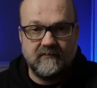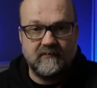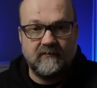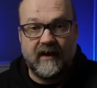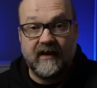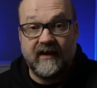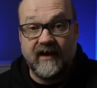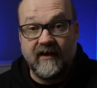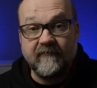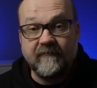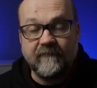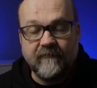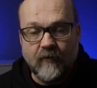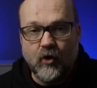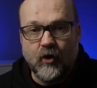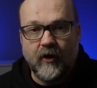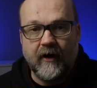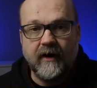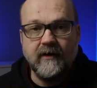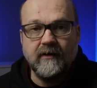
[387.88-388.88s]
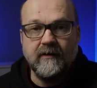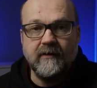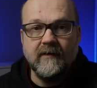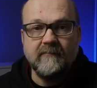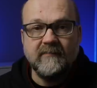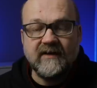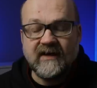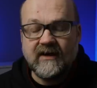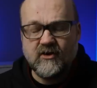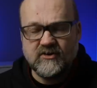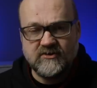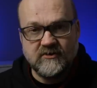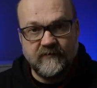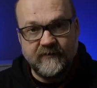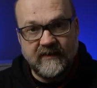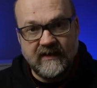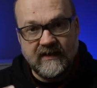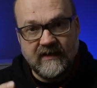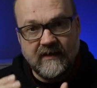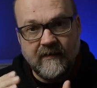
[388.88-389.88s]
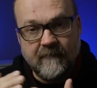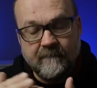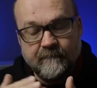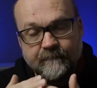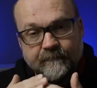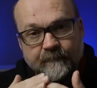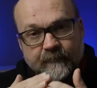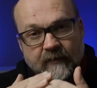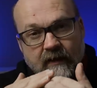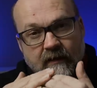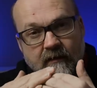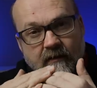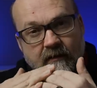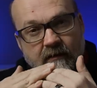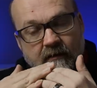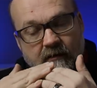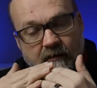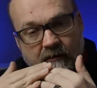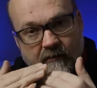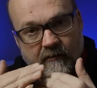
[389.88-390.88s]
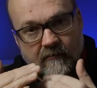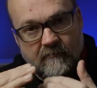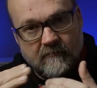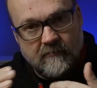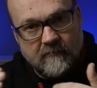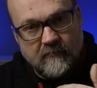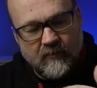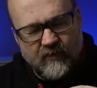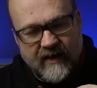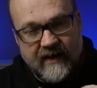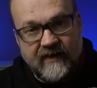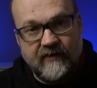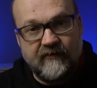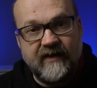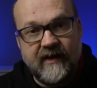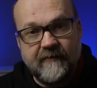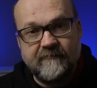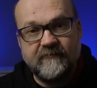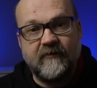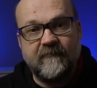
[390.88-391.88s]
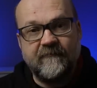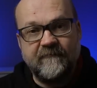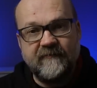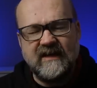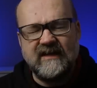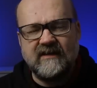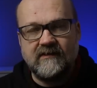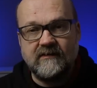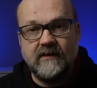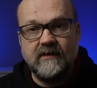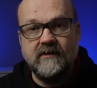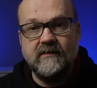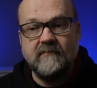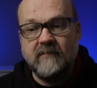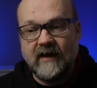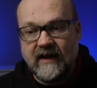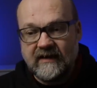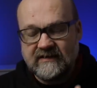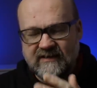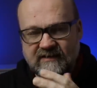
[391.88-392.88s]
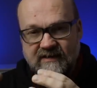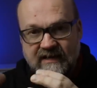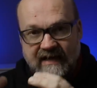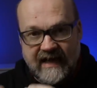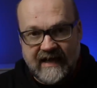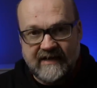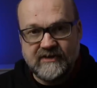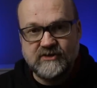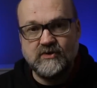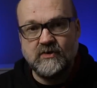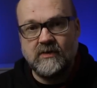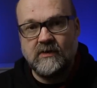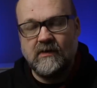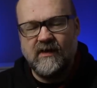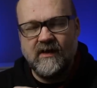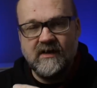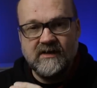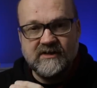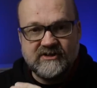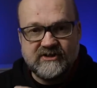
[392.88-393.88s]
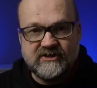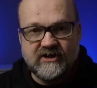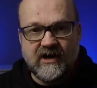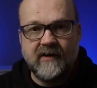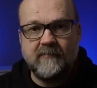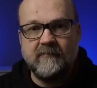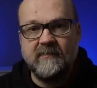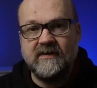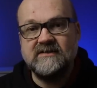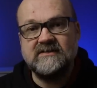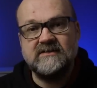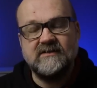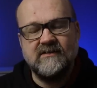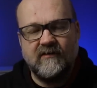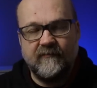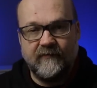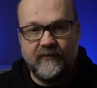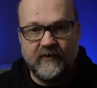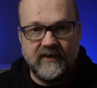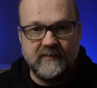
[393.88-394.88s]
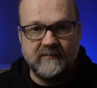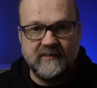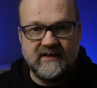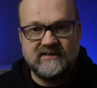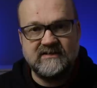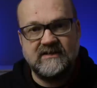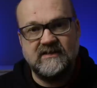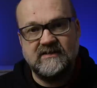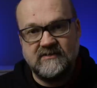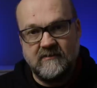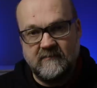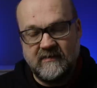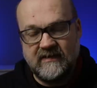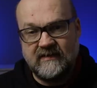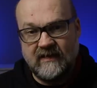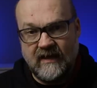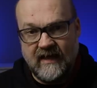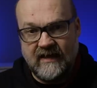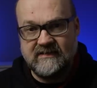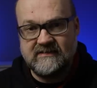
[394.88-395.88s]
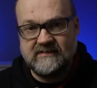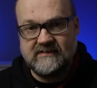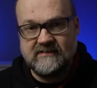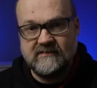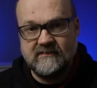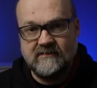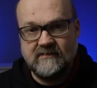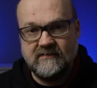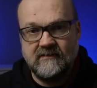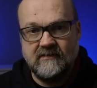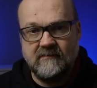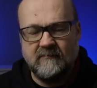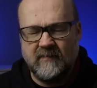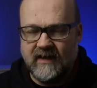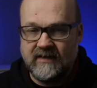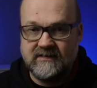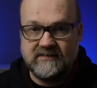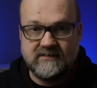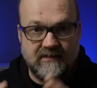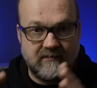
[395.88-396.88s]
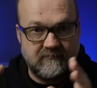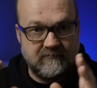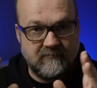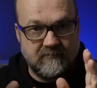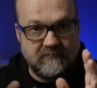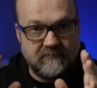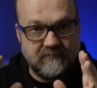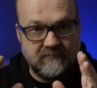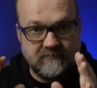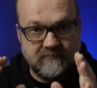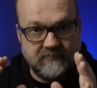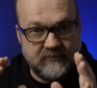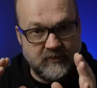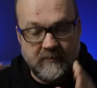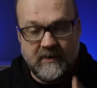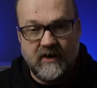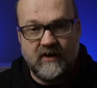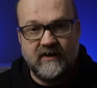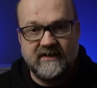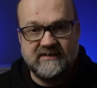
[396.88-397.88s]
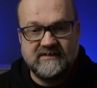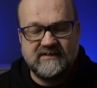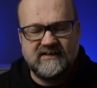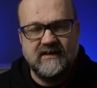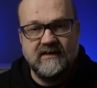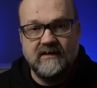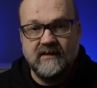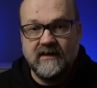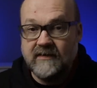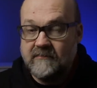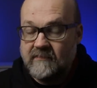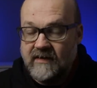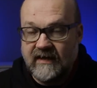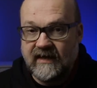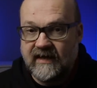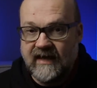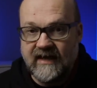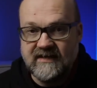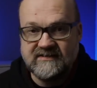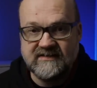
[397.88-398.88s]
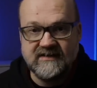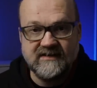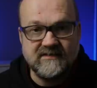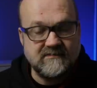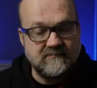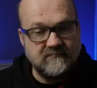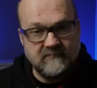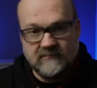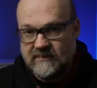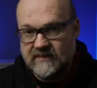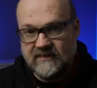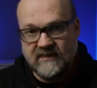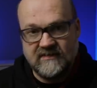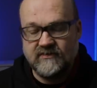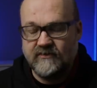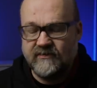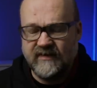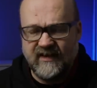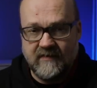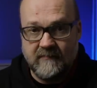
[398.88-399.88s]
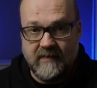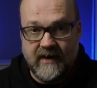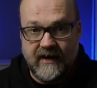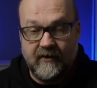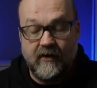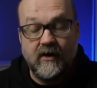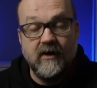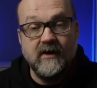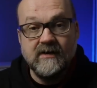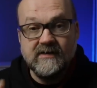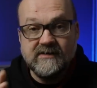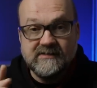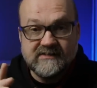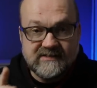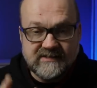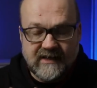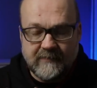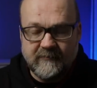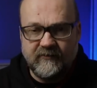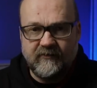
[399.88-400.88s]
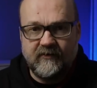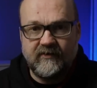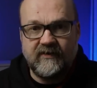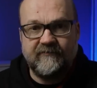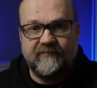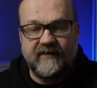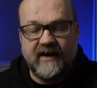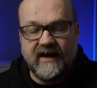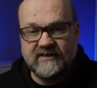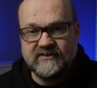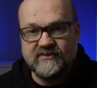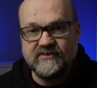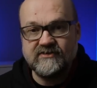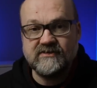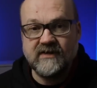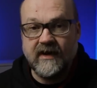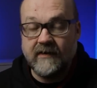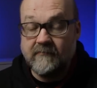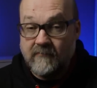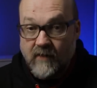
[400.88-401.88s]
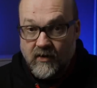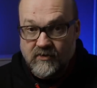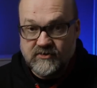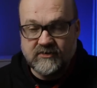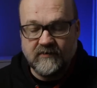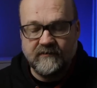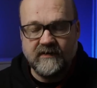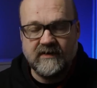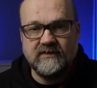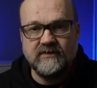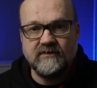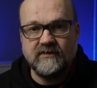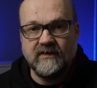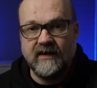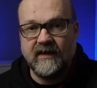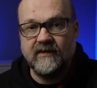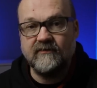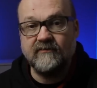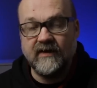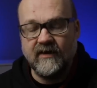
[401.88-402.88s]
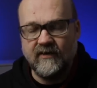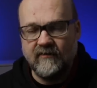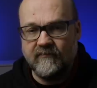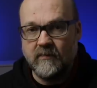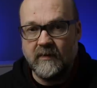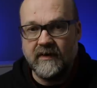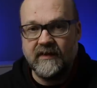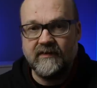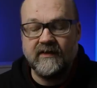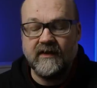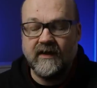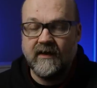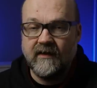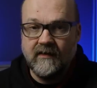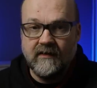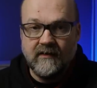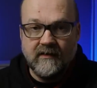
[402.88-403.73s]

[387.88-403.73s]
like F4 because of the uh, greater depth of field, but the actual sharpness of the image is a bit less. But uh, to be honest, in many cases, it doesn't really matter. Some of the diffractions and most of it you can get rid of with uh,